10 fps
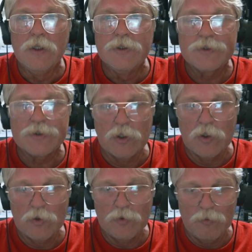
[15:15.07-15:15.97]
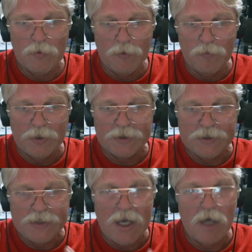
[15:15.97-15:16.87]
So, but the
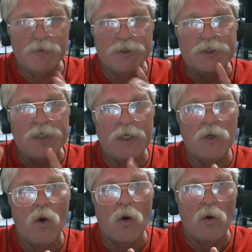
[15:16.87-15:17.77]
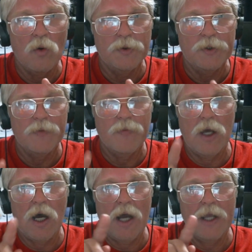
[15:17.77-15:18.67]
tabs did hold.
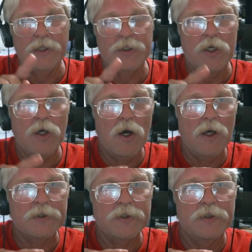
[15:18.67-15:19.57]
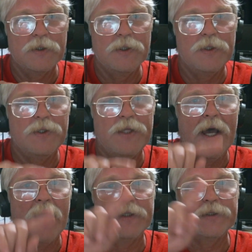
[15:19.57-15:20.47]
I had cut
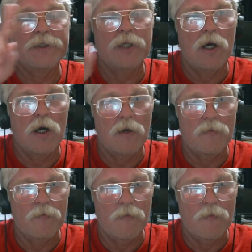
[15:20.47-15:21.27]
that, um,